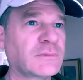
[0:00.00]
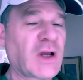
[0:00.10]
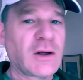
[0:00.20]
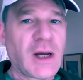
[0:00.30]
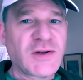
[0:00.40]

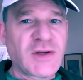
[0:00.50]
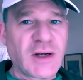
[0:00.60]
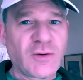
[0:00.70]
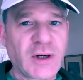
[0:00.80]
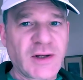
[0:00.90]

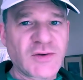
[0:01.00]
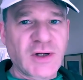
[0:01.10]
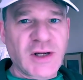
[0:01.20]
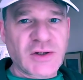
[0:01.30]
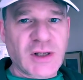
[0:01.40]

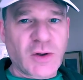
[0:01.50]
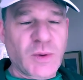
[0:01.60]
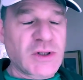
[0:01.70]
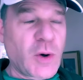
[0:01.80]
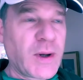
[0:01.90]
synchronicities, in other
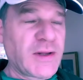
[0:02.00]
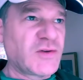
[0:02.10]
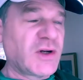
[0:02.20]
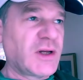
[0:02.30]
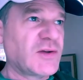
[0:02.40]
words,
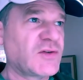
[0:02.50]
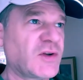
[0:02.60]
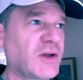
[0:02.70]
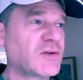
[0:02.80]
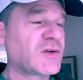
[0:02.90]

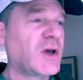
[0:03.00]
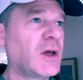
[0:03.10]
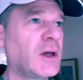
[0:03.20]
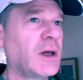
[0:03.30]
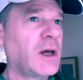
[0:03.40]
coincidences.
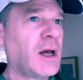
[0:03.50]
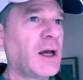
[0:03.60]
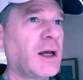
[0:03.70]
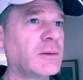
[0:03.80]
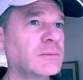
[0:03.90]

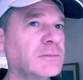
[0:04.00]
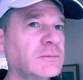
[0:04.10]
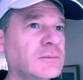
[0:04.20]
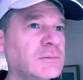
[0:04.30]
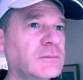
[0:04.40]

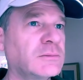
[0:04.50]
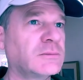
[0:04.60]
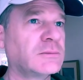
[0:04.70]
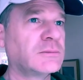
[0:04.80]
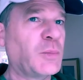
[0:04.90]

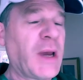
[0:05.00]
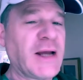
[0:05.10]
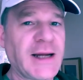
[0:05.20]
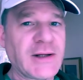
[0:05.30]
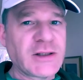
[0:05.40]
Pay
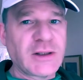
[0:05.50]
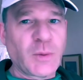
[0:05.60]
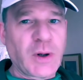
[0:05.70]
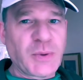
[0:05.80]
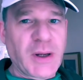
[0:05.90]
attention to
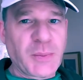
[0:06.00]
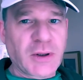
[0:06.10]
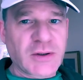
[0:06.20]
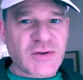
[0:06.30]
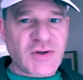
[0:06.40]
what people
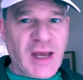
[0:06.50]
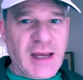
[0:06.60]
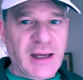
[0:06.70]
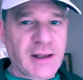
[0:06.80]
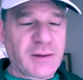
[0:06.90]
are
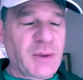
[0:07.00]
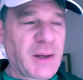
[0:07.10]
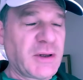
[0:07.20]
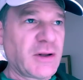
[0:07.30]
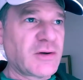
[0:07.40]
saying.
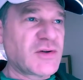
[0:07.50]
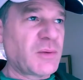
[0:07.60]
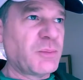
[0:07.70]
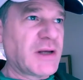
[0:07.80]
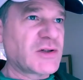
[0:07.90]
Maybe there's
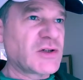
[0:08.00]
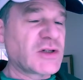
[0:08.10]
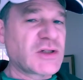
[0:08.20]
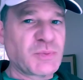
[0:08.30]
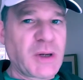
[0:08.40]
some
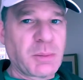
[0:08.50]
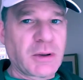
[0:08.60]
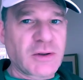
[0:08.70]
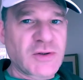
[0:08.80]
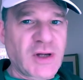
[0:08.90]
messages that people
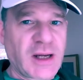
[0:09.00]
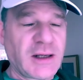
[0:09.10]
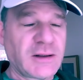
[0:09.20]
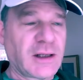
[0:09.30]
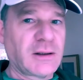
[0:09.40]
are
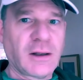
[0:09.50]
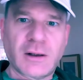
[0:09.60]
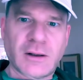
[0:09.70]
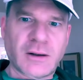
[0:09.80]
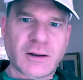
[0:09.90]
saying that
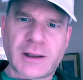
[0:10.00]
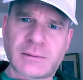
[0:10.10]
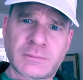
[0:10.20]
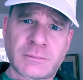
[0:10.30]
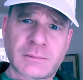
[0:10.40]
are like,
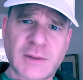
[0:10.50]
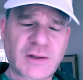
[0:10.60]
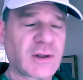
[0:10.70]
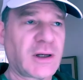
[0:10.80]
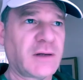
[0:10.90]

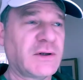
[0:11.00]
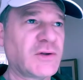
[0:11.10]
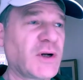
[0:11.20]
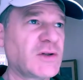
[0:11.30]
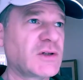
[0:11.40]
that's kind of
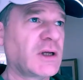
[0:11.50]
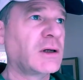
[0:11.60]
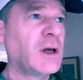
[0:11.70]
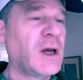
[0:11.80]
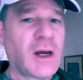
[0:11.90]

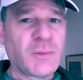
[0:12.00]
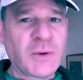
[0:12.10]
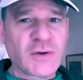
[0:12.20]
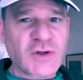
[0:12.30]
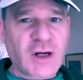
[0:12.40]
interesting.
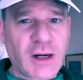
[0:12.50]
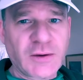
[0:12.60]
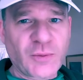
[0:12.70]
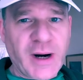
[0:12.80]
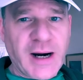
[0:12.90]
Music on
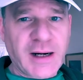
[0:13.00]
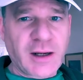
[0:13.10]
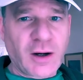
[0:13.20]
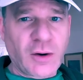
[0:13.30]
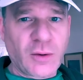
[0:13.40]
the
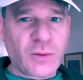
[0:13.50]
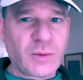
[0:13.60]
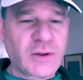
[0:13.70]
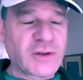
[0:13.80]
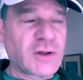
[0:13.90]
radio,
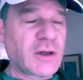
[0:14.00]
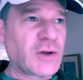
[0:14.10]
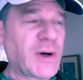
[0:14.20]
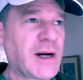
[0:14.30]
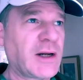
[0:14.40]
when you turn on
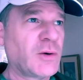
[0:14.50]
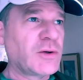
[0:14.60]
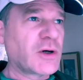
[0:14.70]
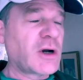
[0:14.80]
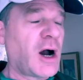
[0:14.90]
the radio in
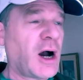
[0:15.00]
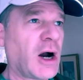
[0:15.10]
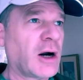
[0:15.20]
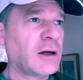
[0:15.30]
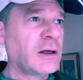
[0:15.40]
your
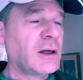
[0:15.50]
car,